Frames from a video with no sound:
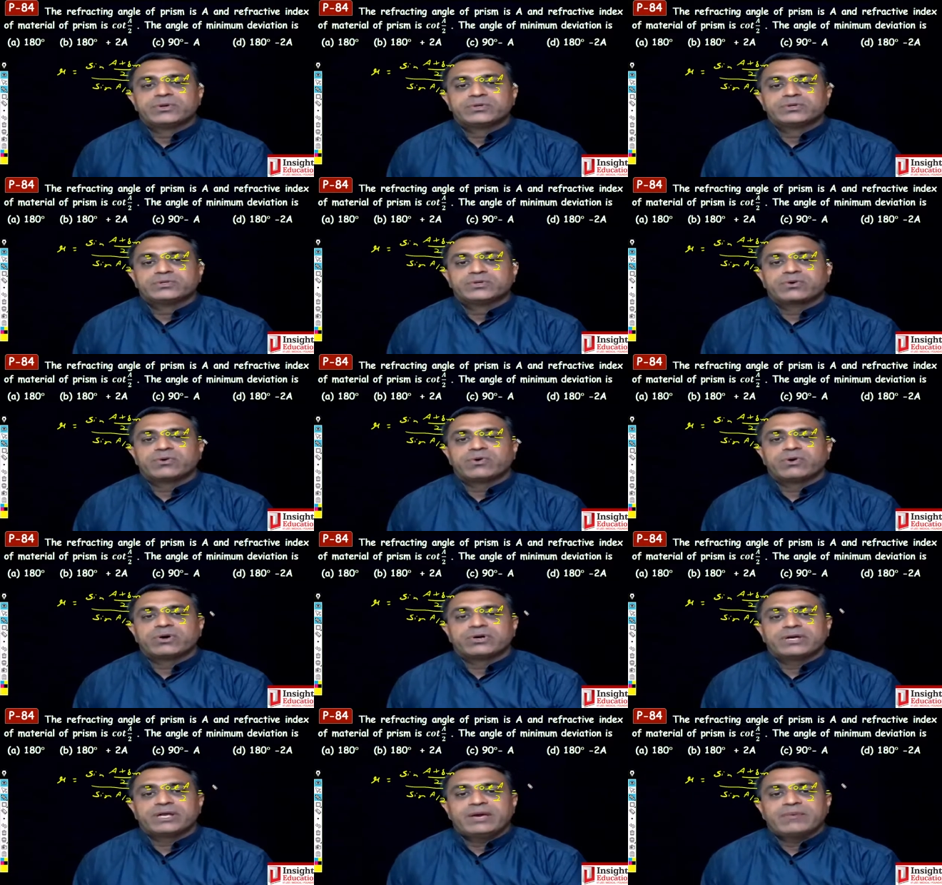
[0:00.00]
So
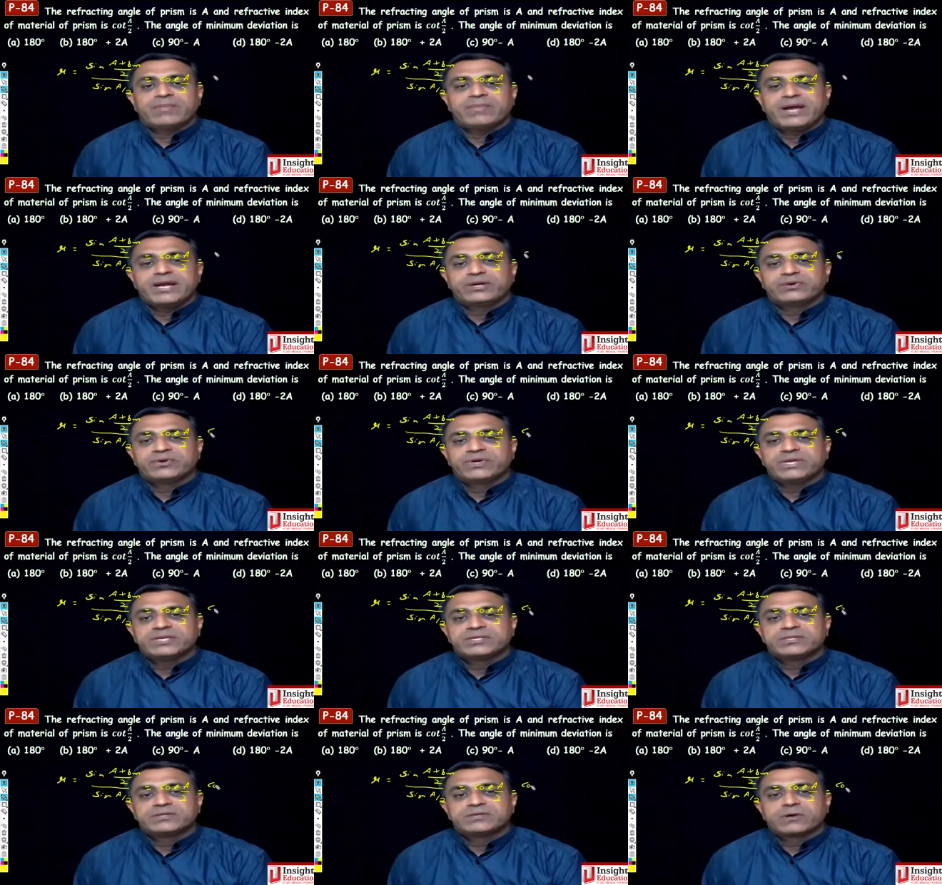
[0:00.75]
cot A by 2
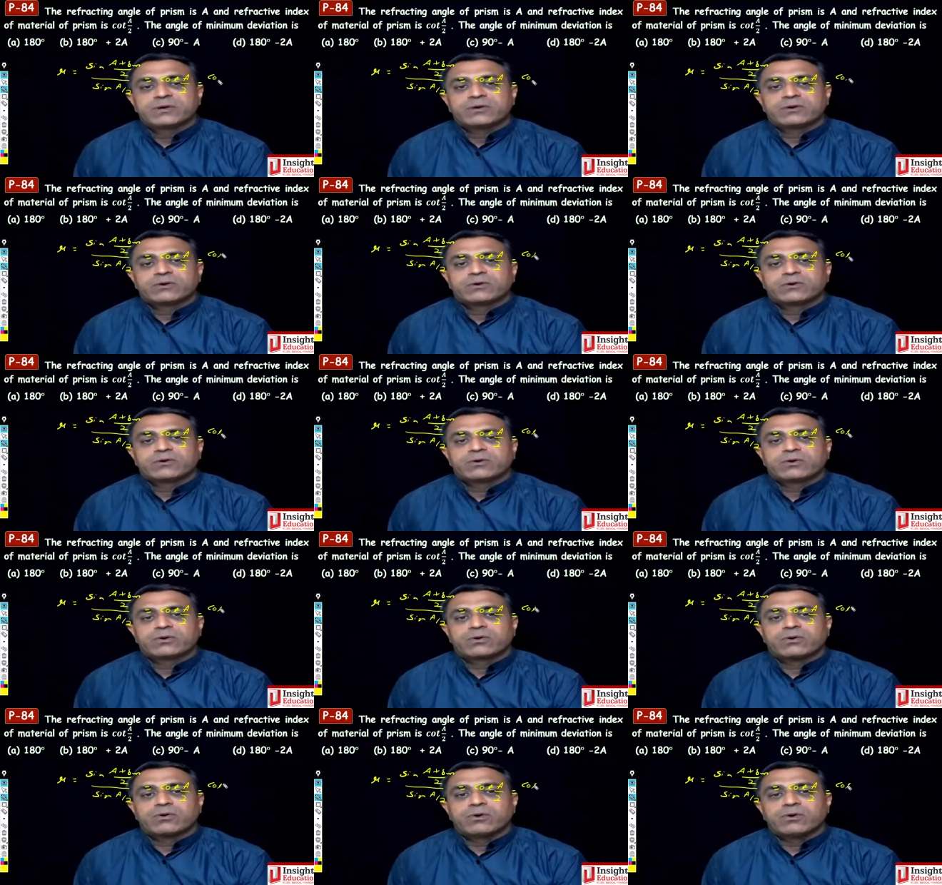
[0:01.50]
is
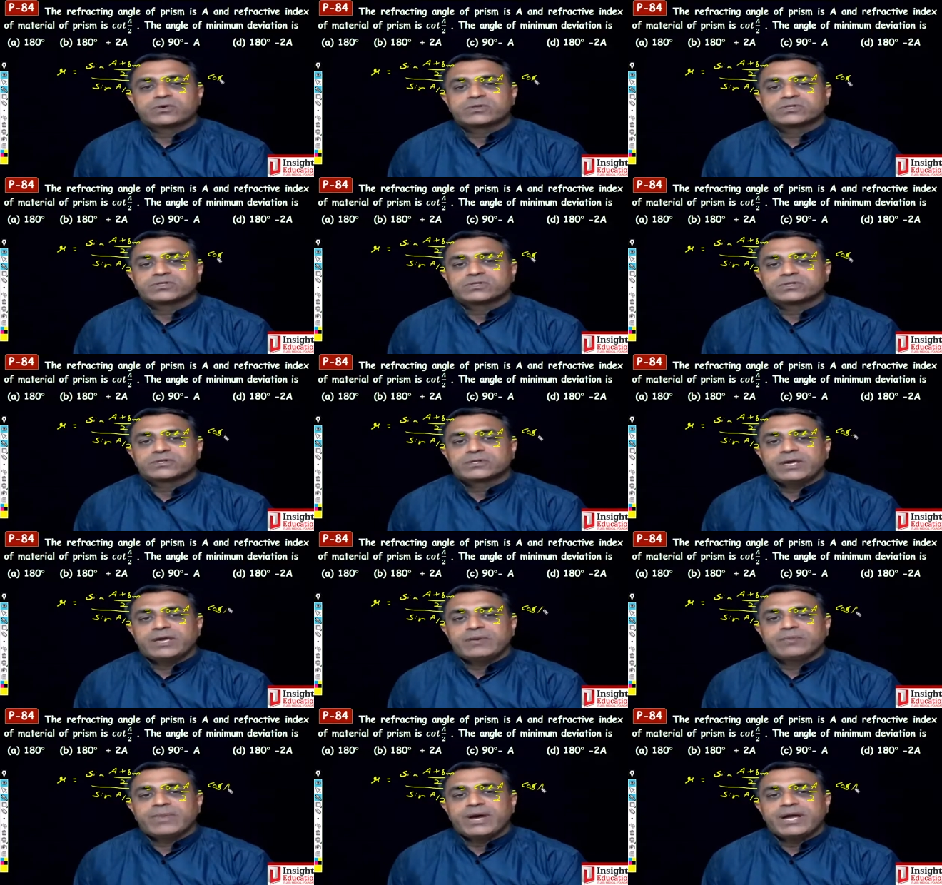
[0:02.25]
cos
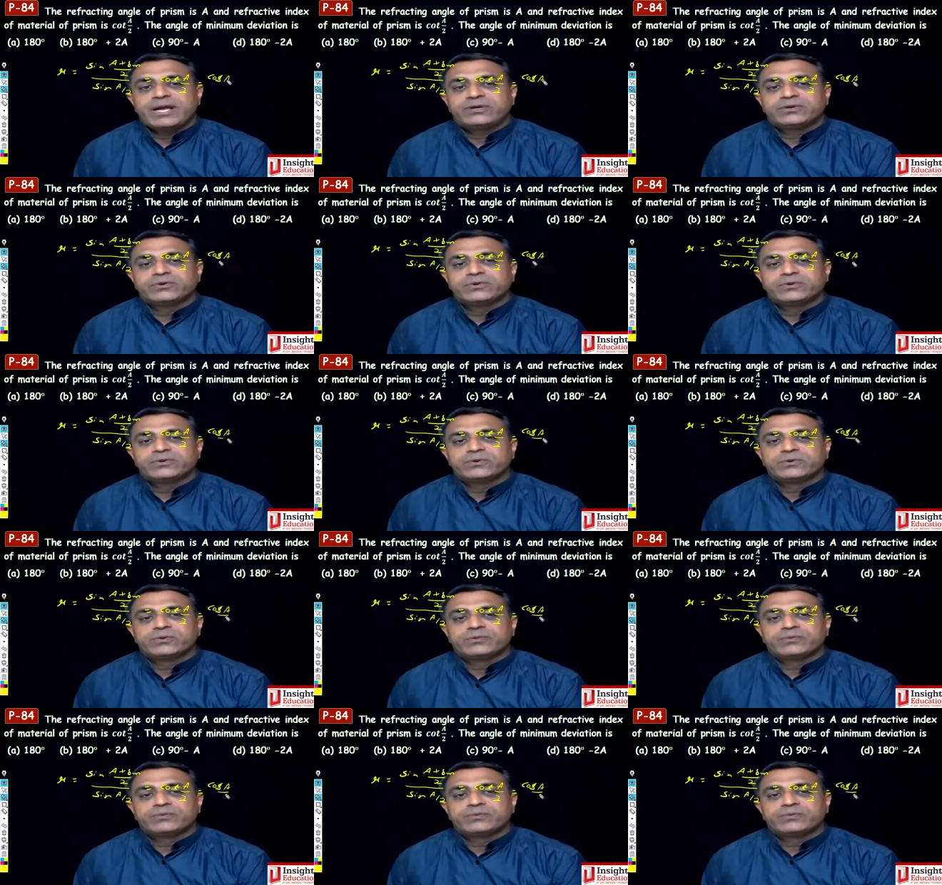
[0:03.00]
A by 2